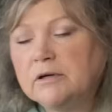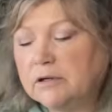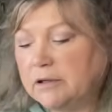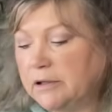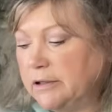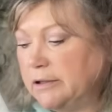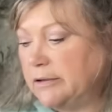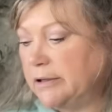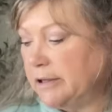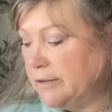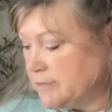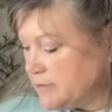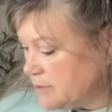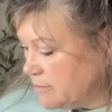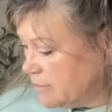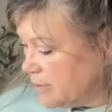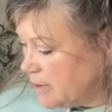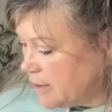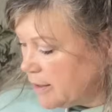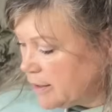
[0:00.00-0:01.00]
I know I have some
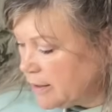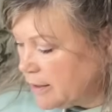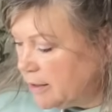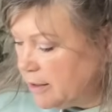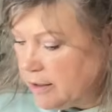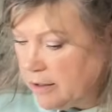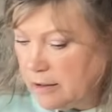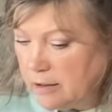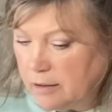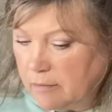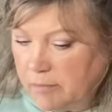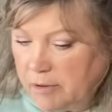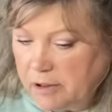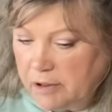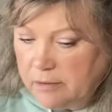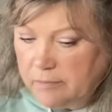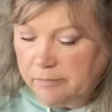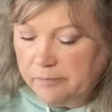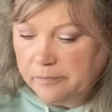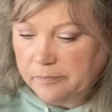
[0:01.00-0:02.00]
black Ada,
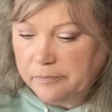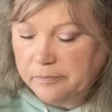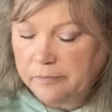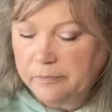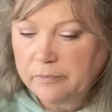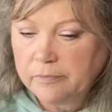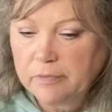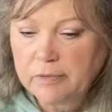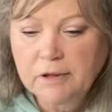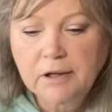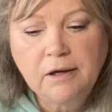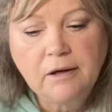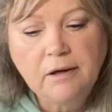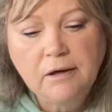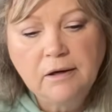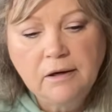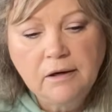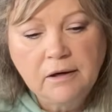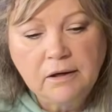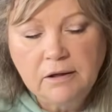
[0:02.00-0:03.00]
but
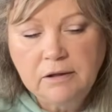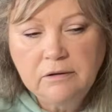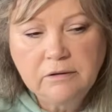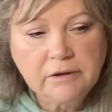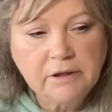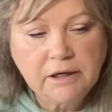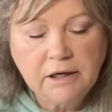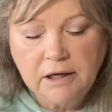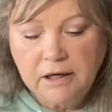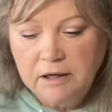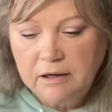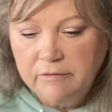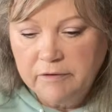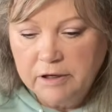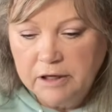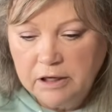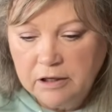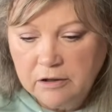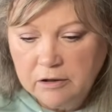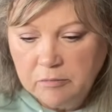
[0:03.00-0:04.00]
I don't think I have
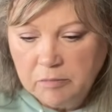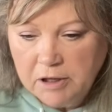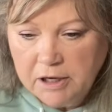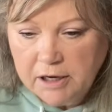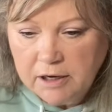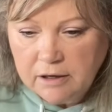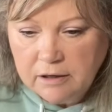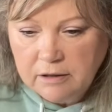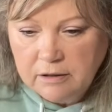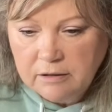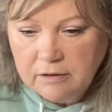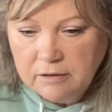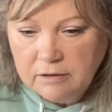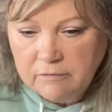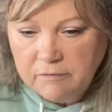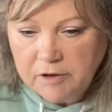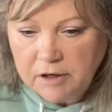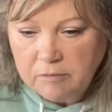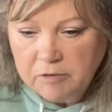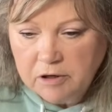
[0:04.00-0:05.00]
any other black
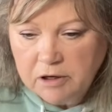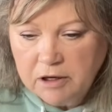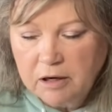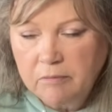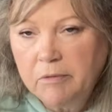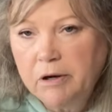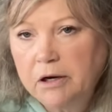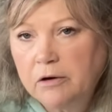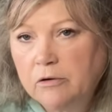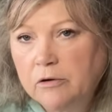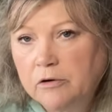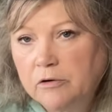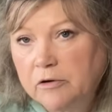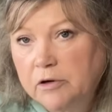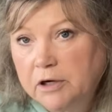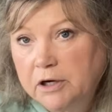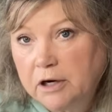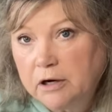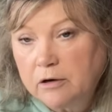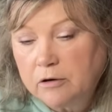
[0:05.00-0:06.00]
fabric. I might order a
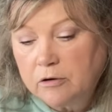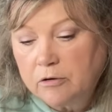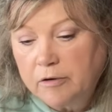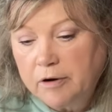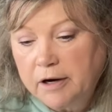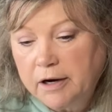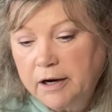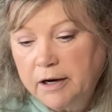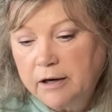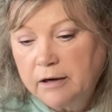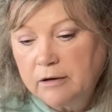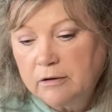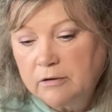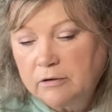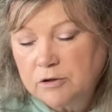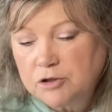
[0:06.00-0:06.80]
dark gray or